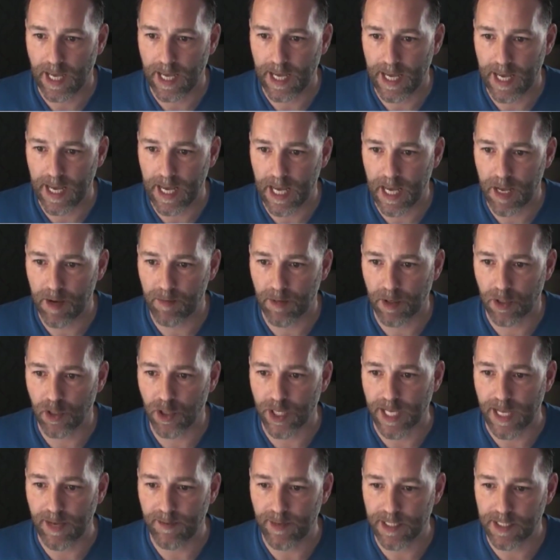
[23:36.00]
Um,
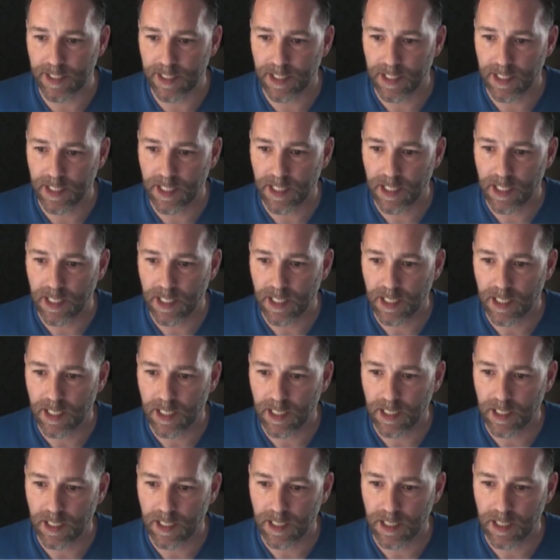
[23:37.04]
Laurie Emmett.
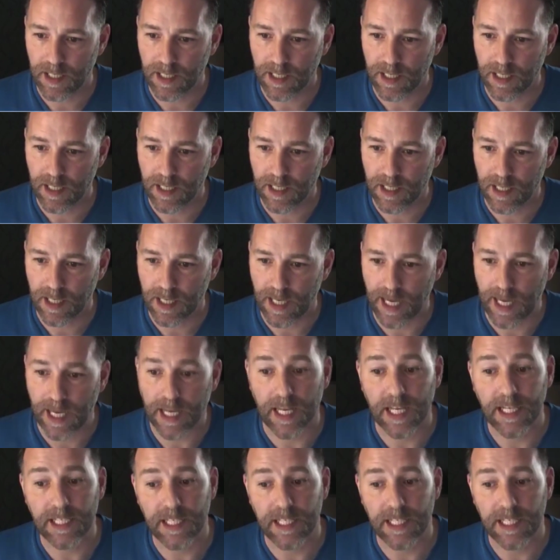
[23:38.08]
Uh,